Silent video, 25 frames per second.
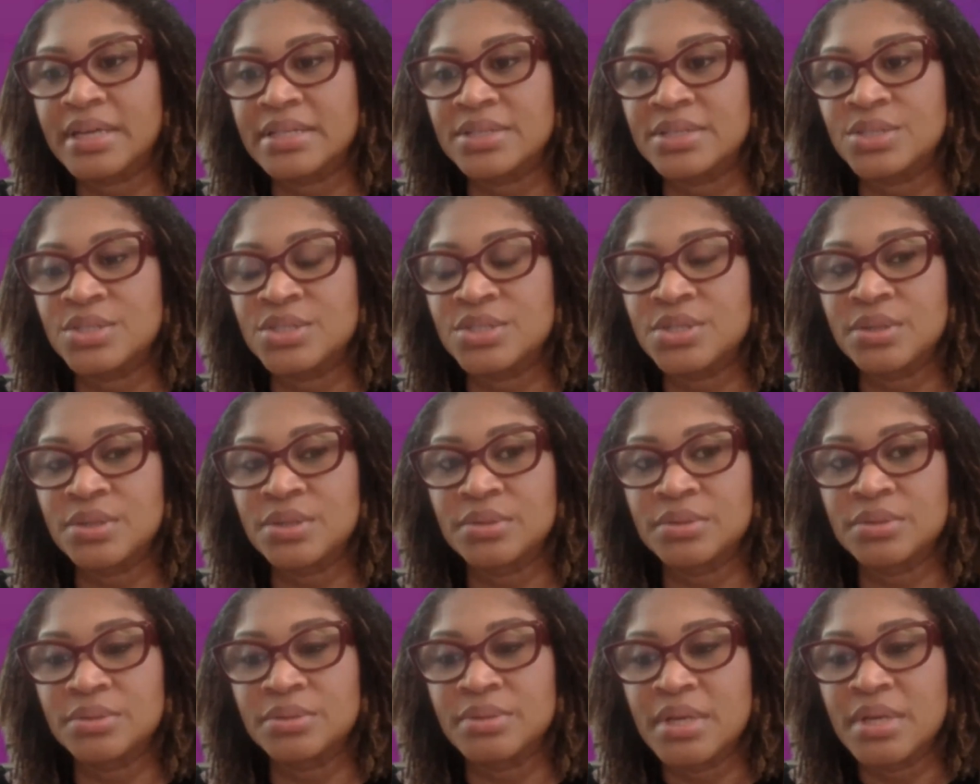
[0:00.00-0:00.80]
And
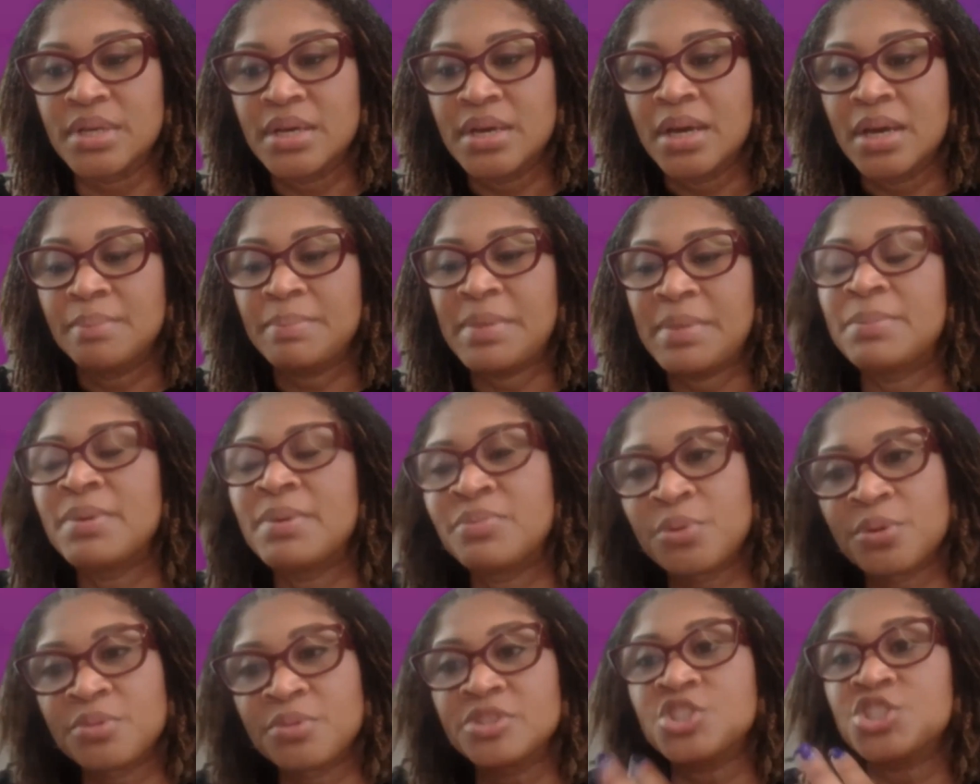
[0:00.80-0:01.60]
to
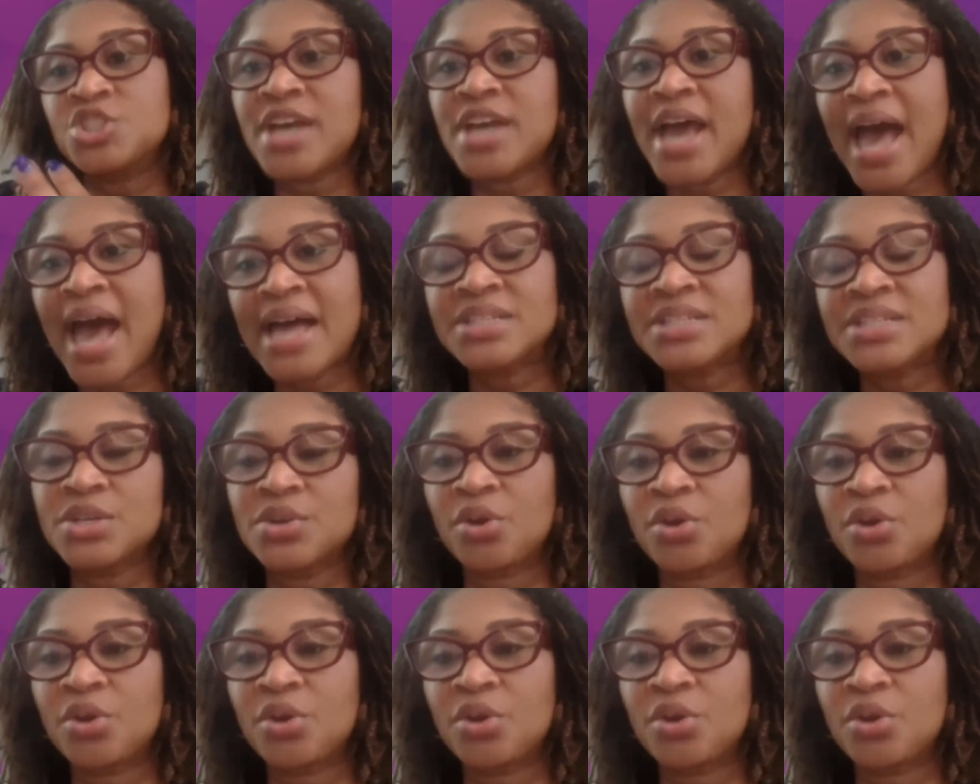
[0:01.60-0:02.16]
maybe through the chat,